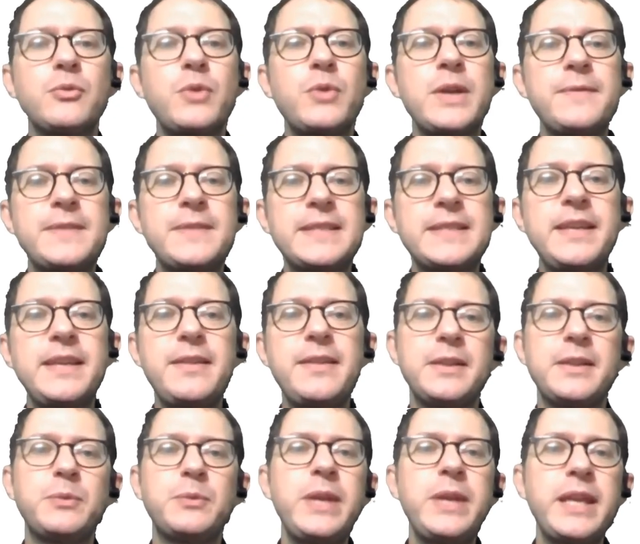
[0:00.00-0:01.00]
we have seen
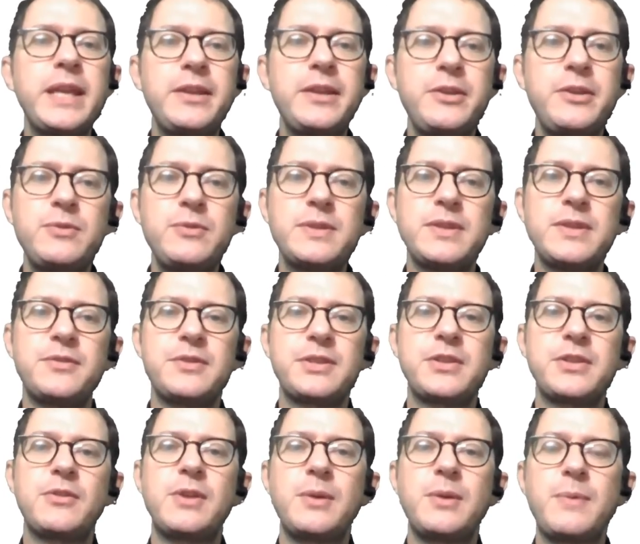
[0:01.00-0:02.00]
that we can use the
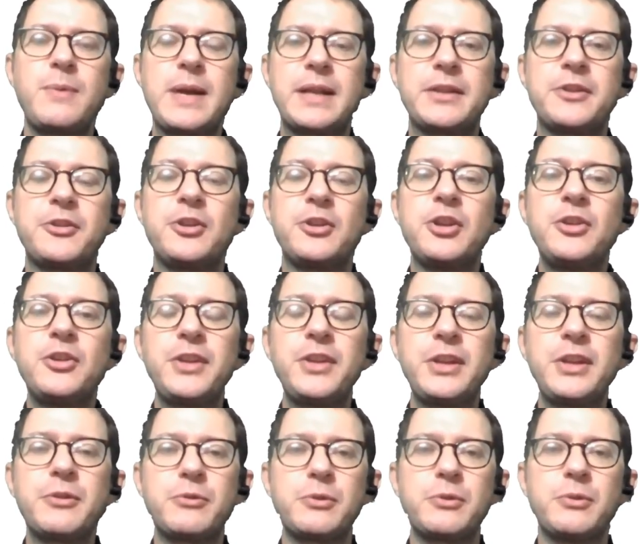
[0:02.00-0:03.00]
rescorla wagner
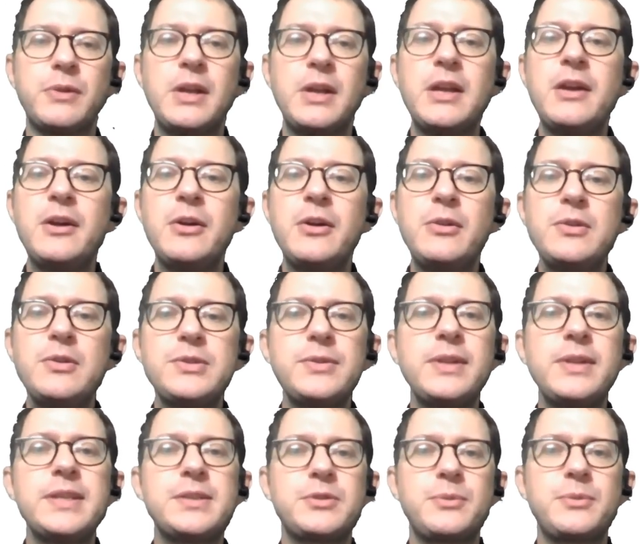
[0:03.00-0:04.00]
learning rule also
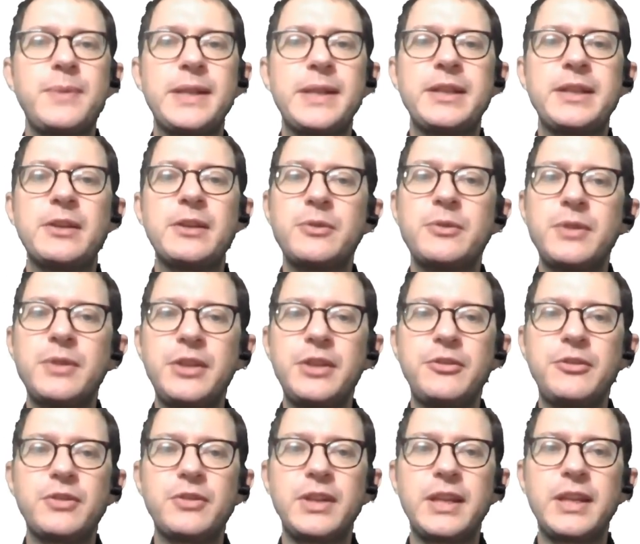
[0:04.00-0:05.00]
in instrumental
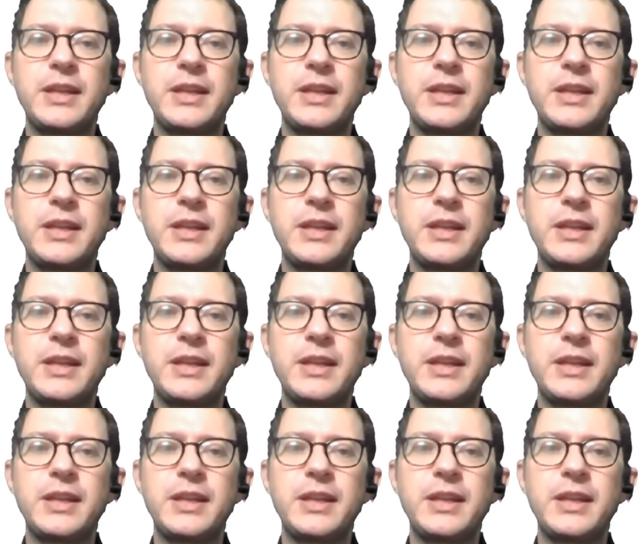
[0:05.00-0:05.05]
conditioning.